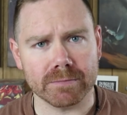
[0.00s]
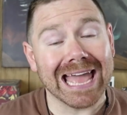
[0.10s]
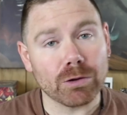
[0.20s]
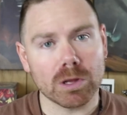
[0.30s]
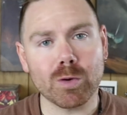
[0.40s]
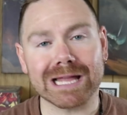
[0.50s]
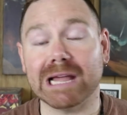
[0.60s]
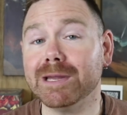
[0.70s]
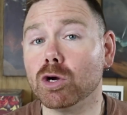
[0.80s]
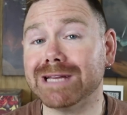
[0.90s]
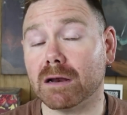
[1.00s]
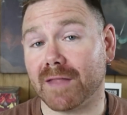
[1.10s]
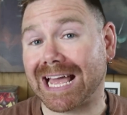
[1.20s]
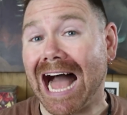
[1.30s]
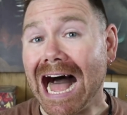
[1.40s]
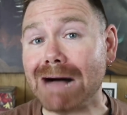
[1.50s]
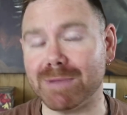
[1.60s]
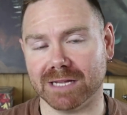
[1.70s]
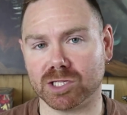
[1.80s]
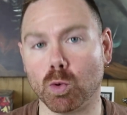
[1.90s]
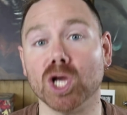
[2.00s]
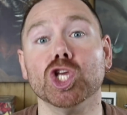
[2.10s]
Hey, real quick, let me know down in the comments what